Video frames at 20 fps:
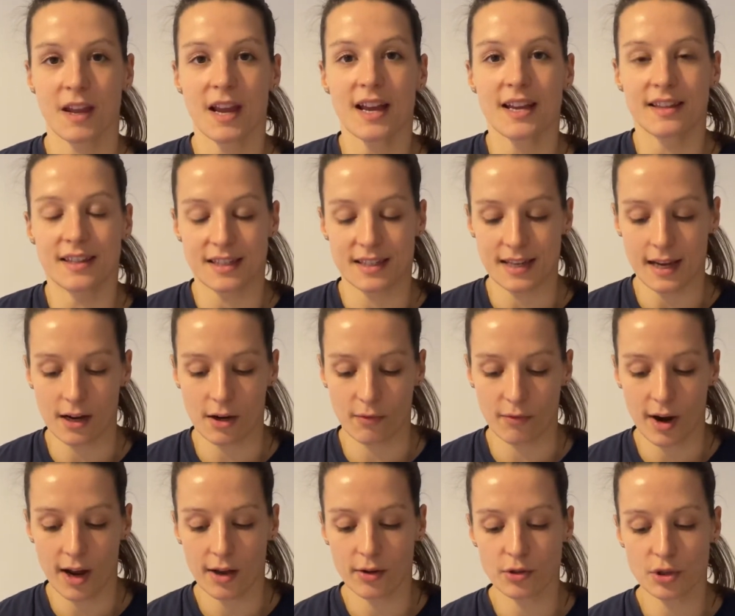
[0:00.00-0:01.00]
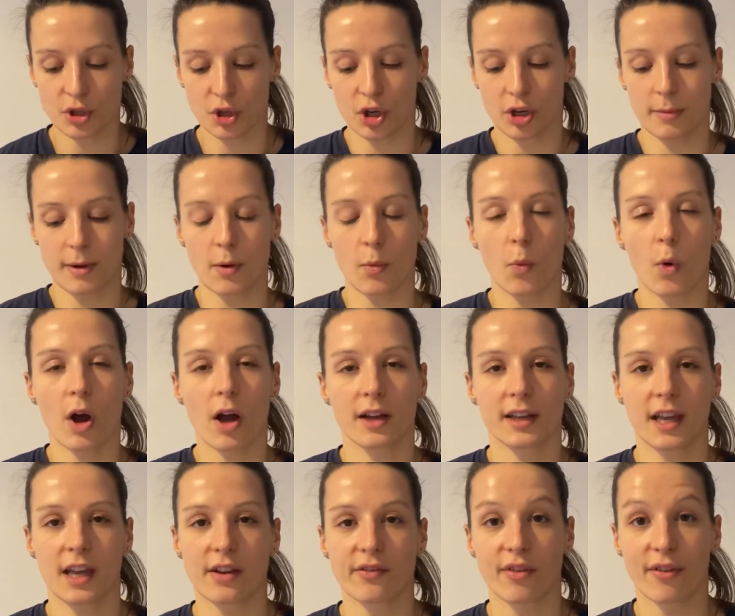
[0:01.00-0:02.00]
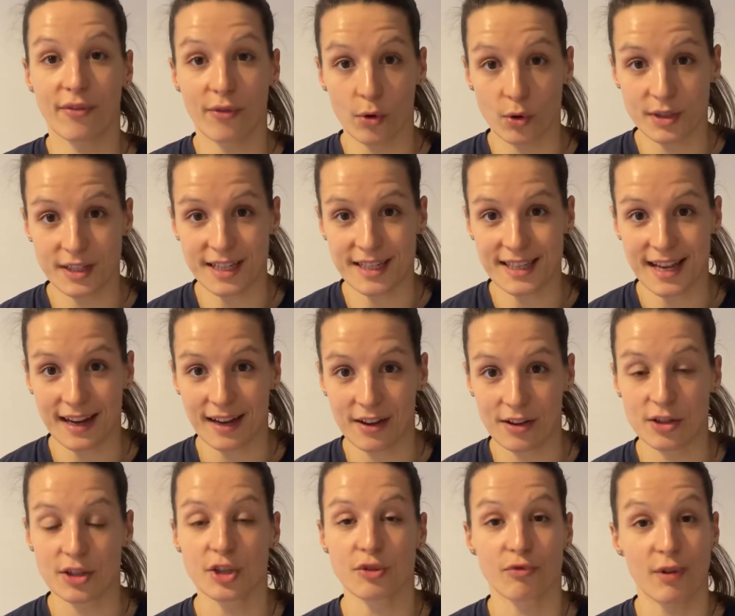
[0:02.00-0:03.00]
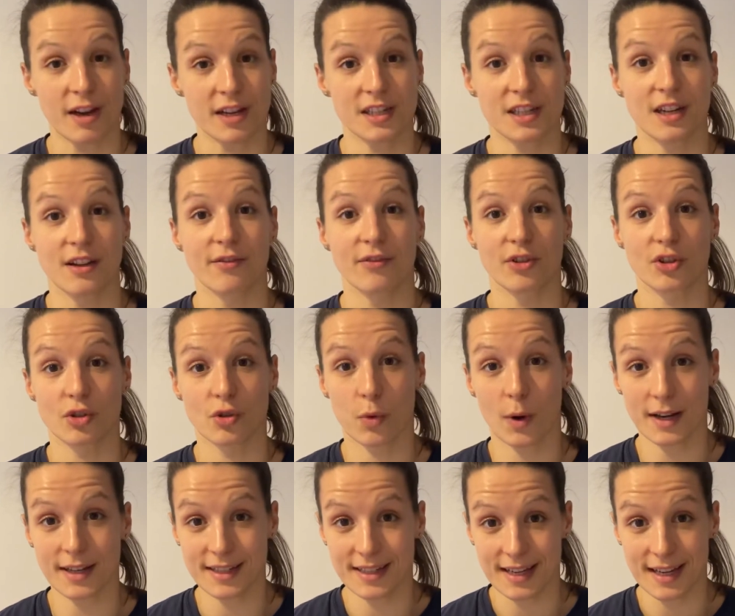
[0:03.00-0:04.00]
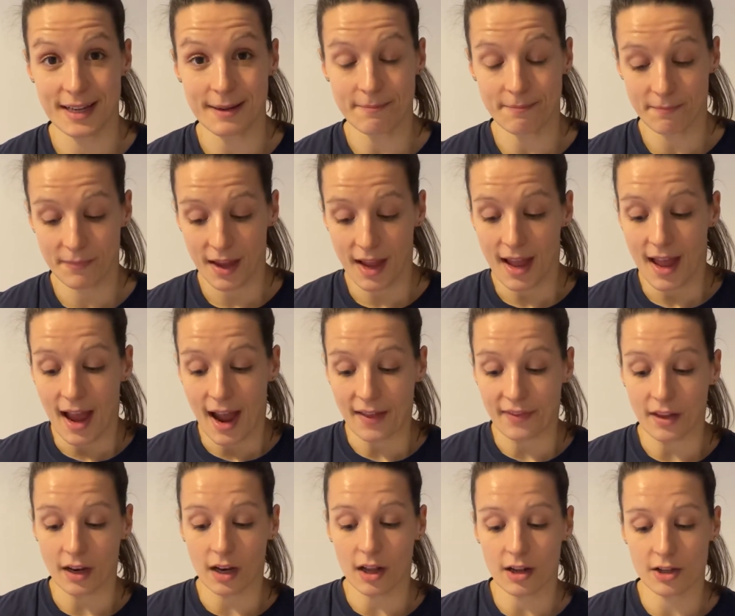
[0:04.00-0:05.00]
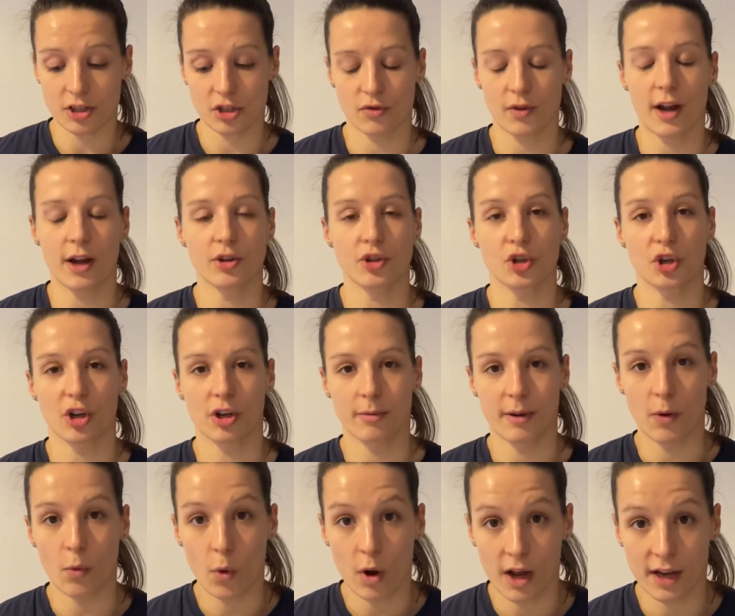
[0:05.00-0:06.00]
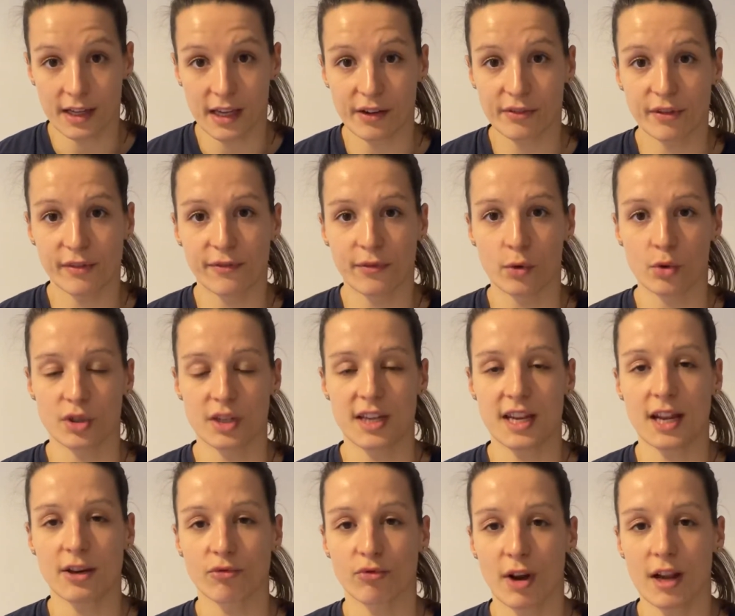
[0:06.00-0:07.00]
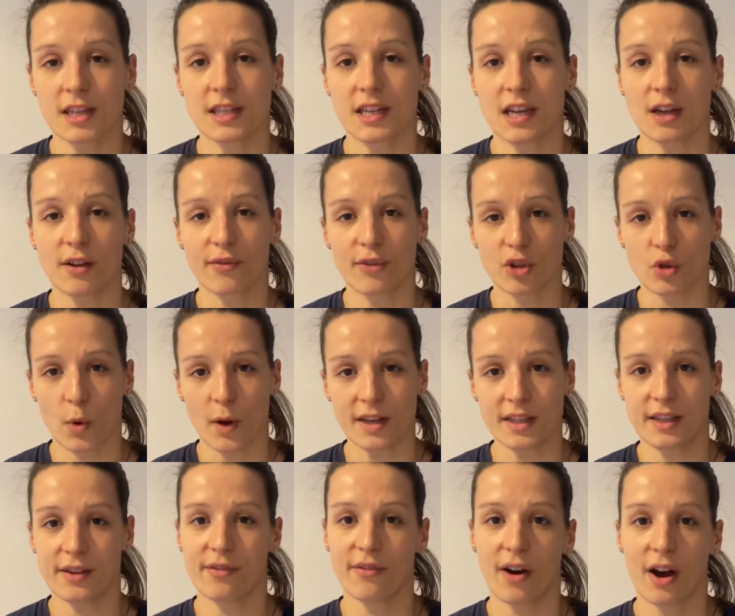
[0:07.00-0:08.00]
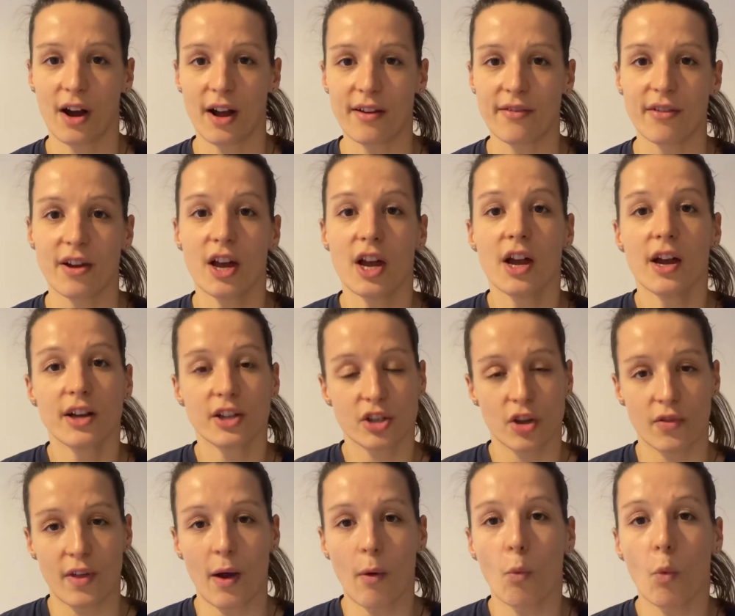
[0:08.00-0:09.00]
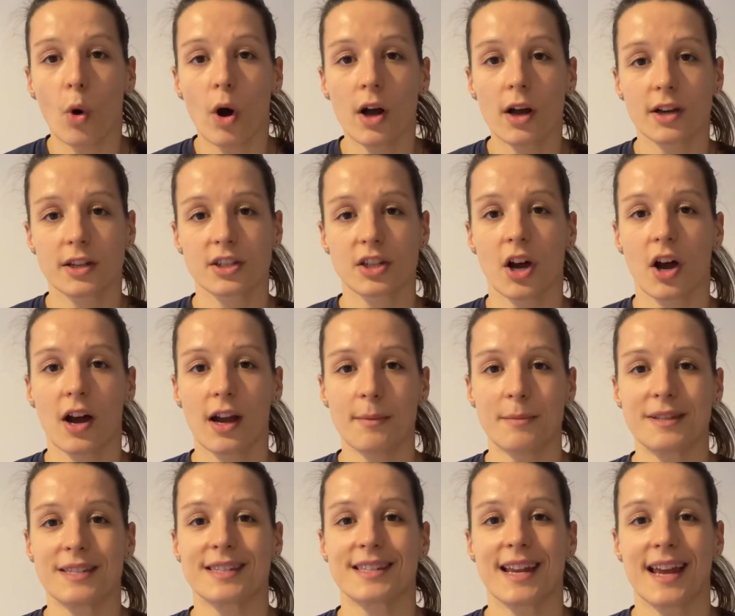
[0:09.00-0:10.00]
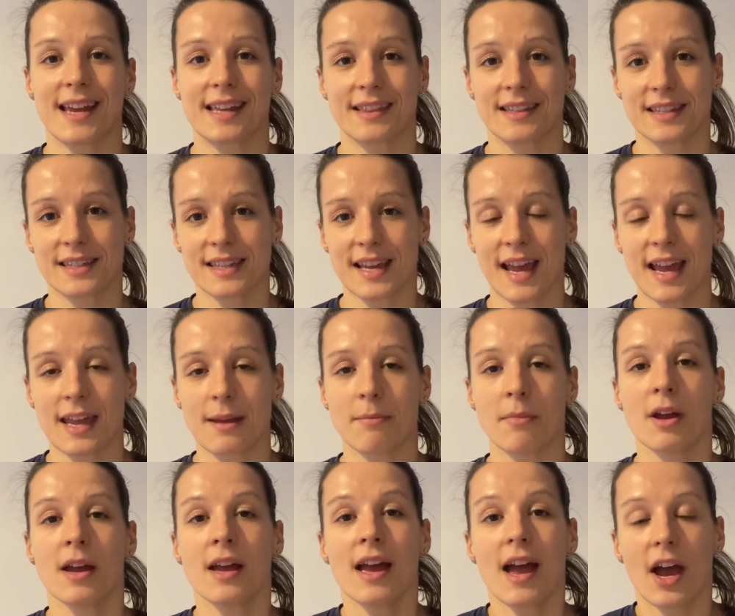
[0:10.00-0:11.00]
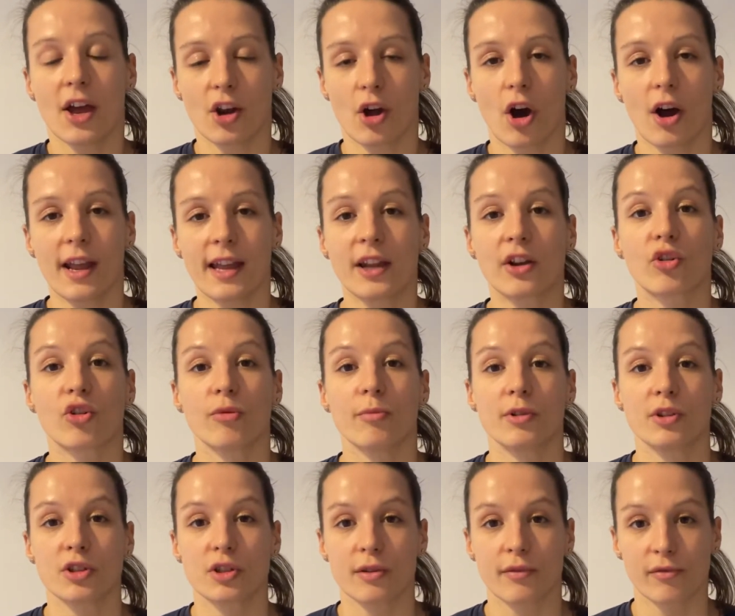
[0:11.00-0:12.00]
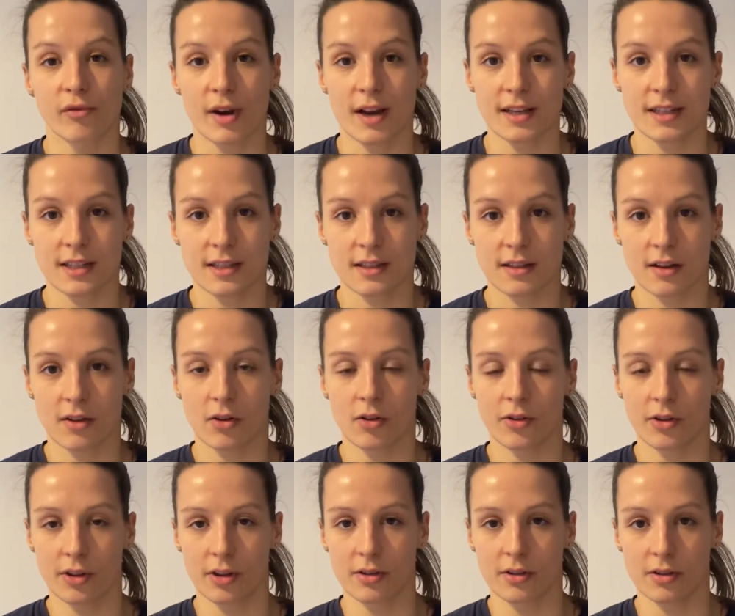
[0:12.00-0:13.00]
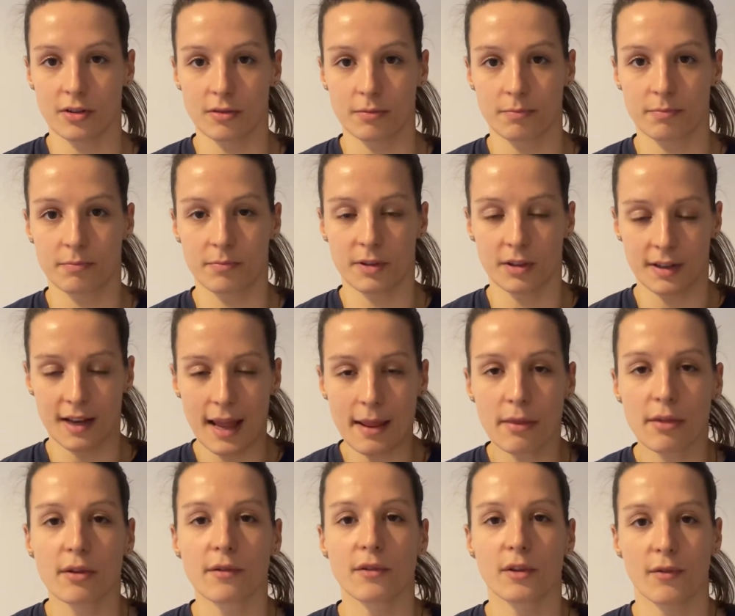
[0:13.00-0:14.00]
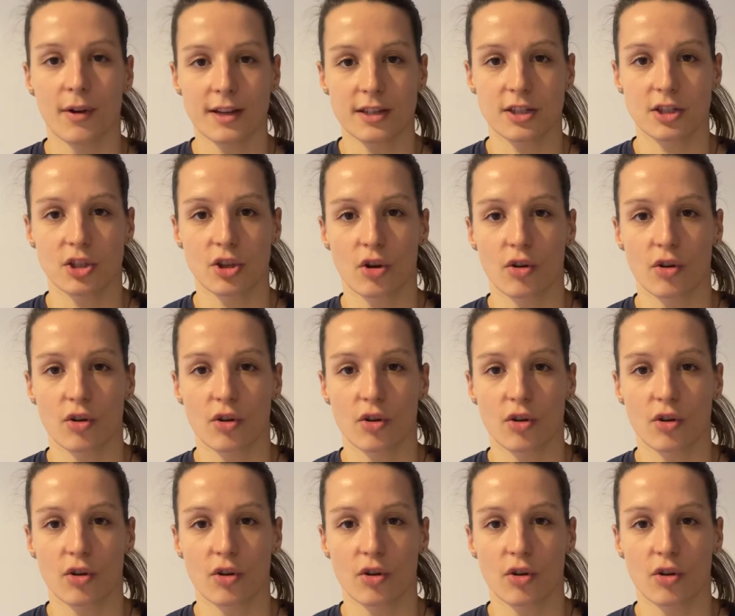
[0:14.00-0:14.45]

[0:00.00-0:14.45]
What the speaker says: The second round, you're going to be working for 40 seconds, resting for 20. And the last round, you're going to be working for 40 and resting for 25. So that work time is staying the same, and our increments of rest, or the length of the rest,